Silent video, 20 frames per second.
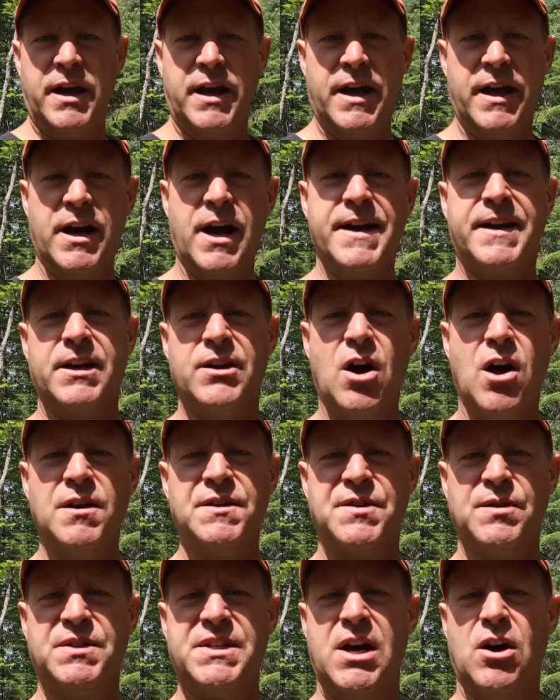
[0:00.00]
I can
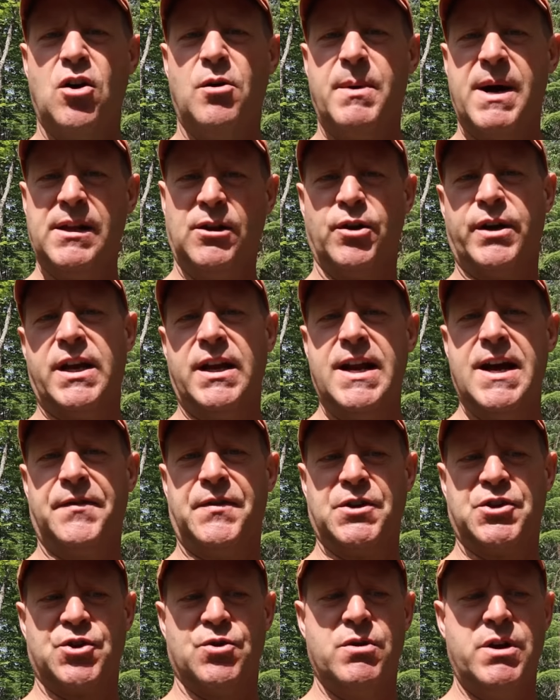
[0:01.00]
also tell by looking at
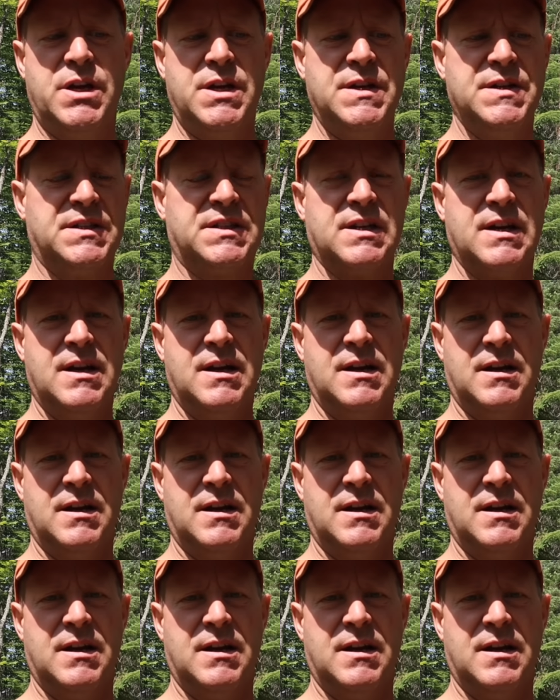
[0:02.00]
the trees,